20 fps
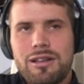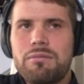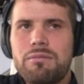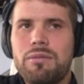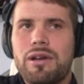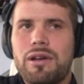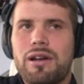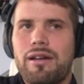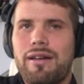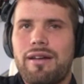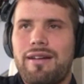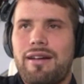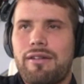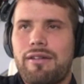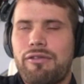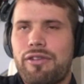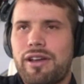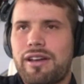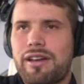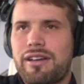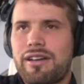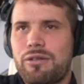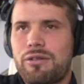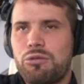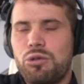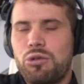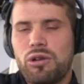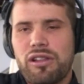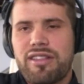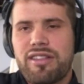But I think
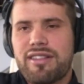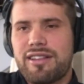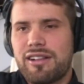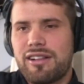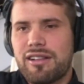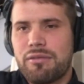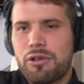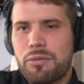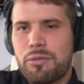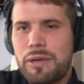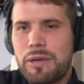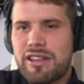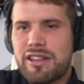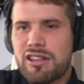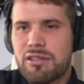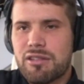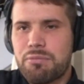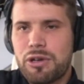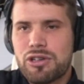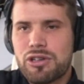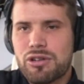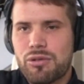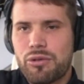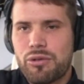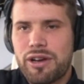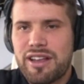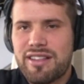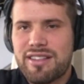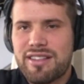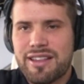World still remains a special
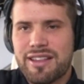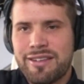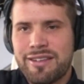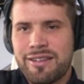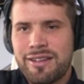race,